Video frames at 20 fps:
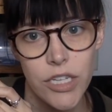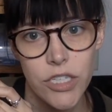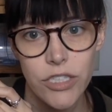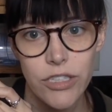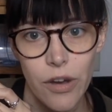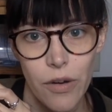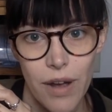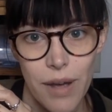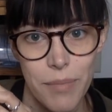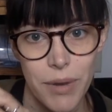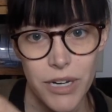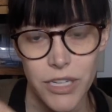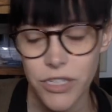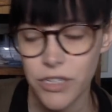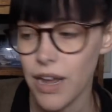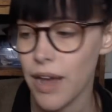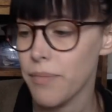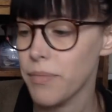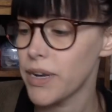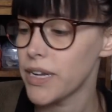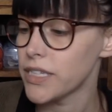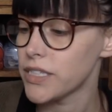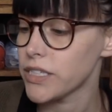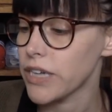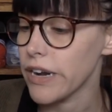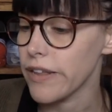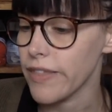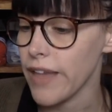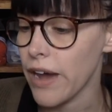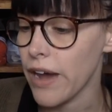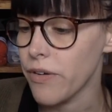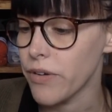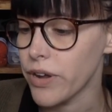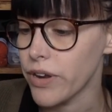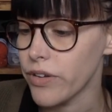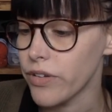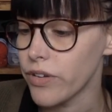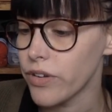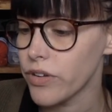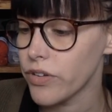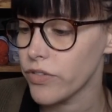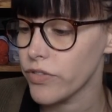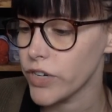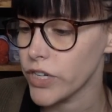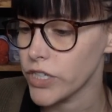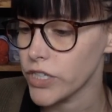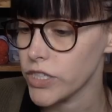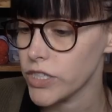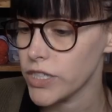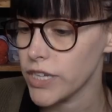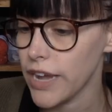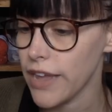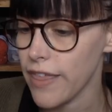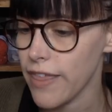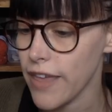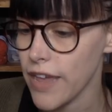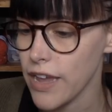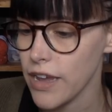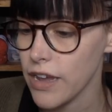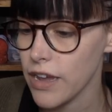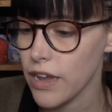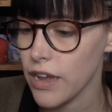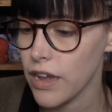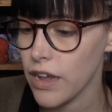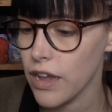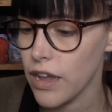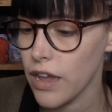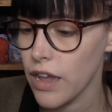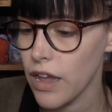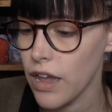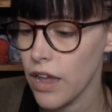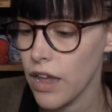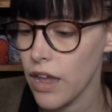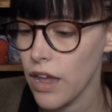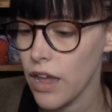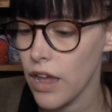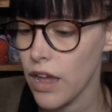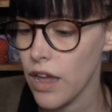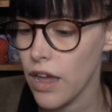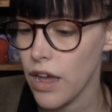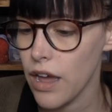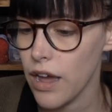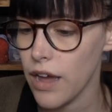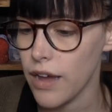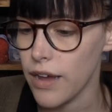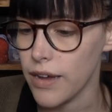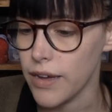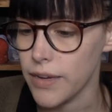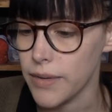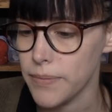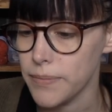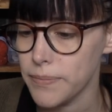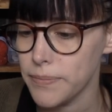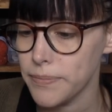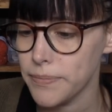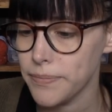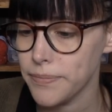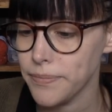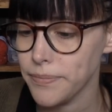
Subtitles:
So I'm gonna start that one first, I think, because